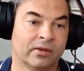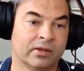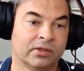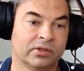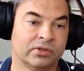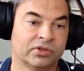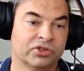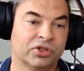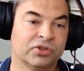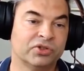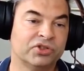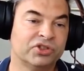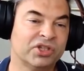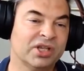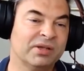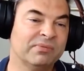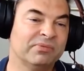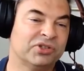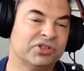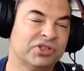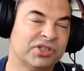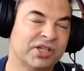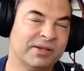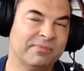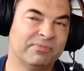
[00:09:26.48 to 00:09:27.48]
so
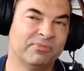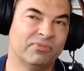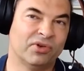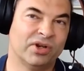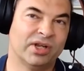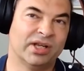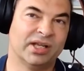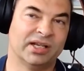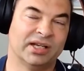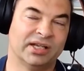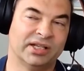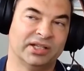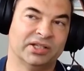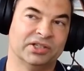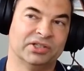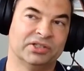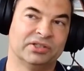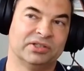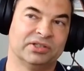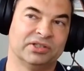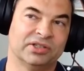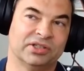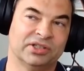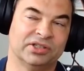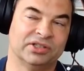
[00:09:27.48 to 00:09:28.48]
sim really
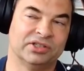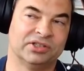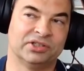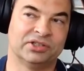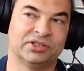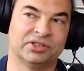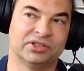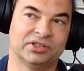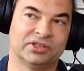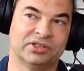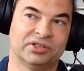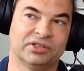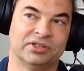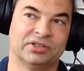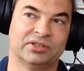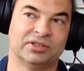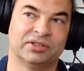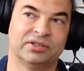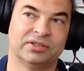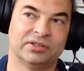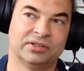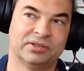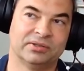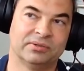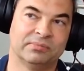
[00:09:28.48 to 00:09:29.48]
is
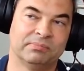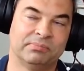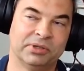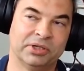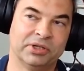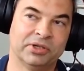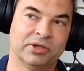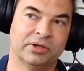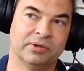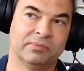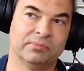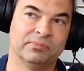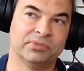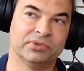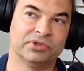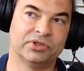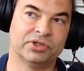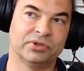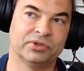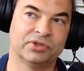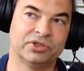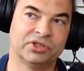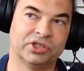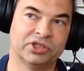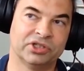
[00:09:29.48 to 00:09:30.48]
become so
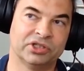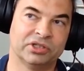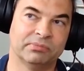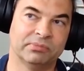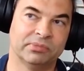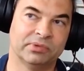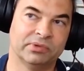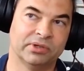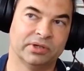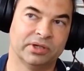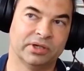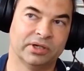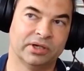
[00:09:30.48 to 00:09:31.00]
system